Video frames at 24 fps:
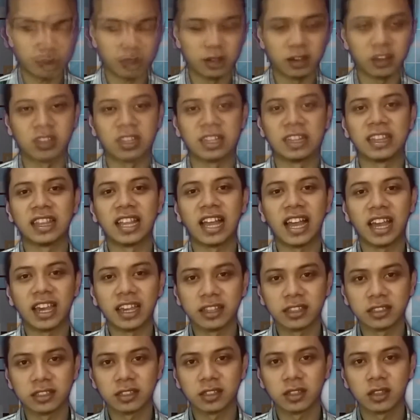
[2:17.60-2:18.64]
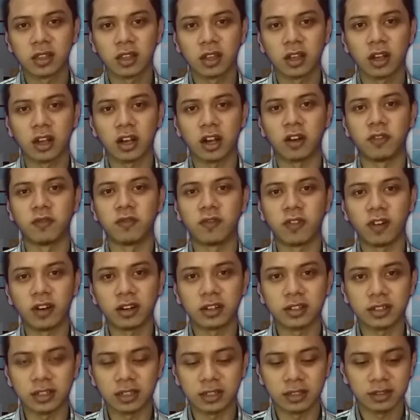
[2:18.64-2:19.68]
clean lines,
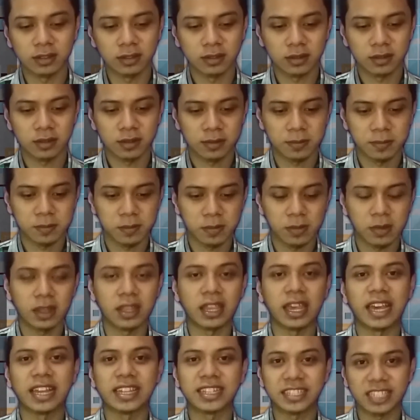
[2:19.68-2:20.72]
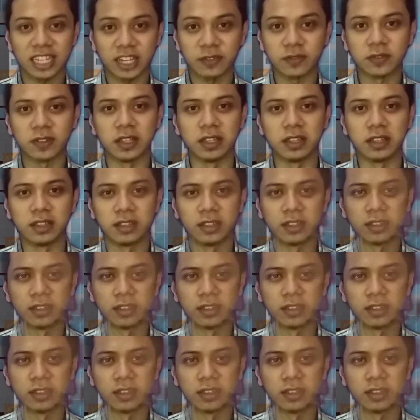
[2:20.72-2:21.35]
comfort, and safety.